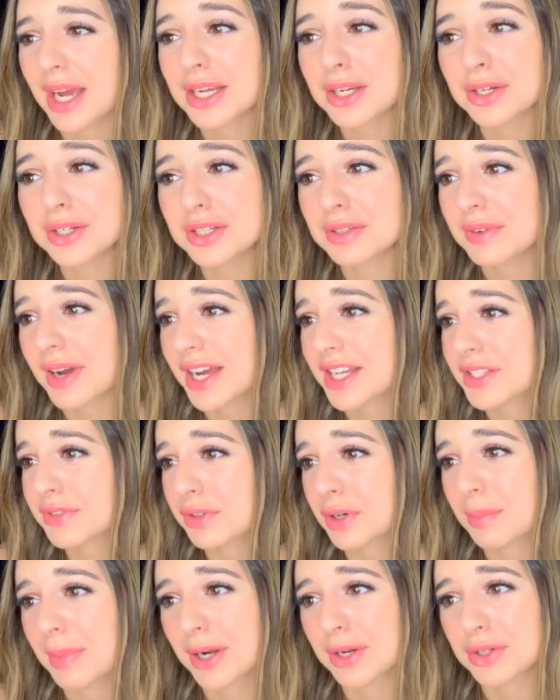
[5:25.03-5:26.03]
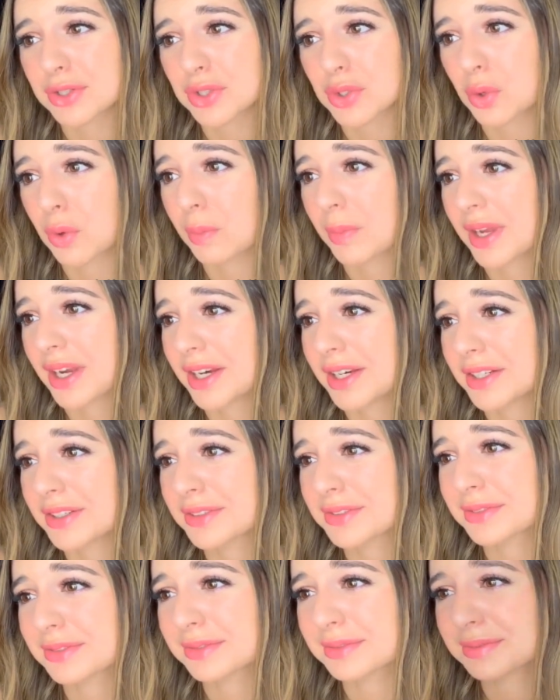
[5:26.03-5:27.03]
I couldn't have asked for a better
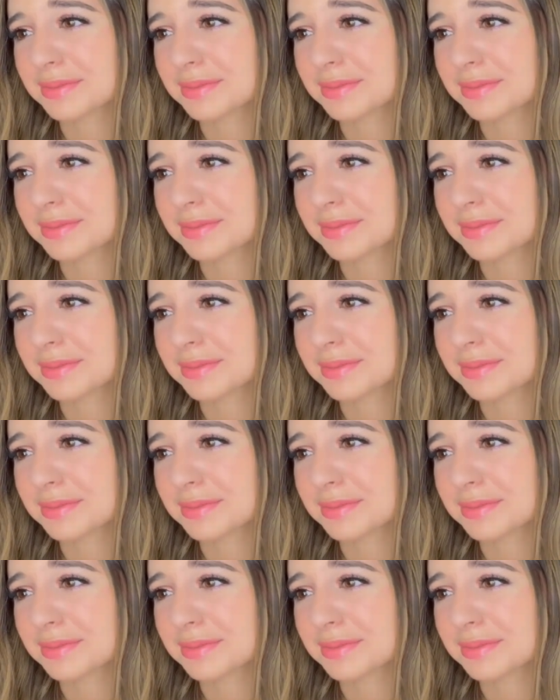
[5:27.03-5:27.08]
soulmate.